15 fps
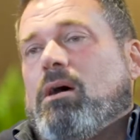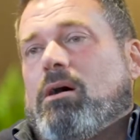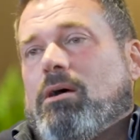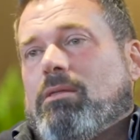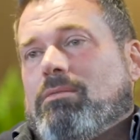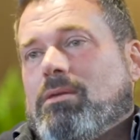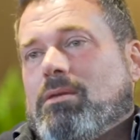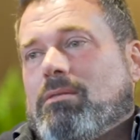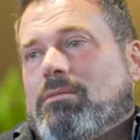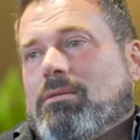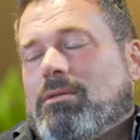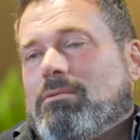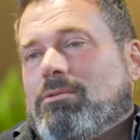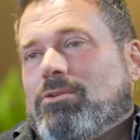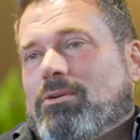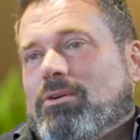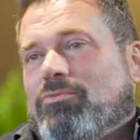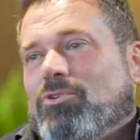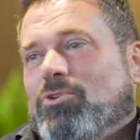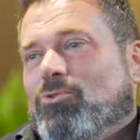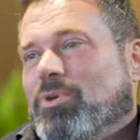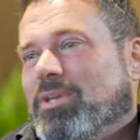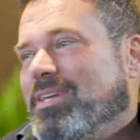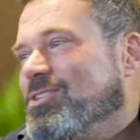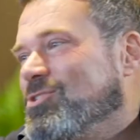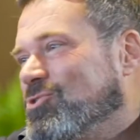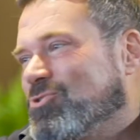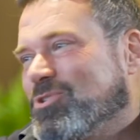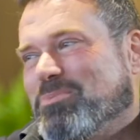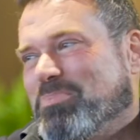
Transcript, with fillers: I think that you know if you look at history,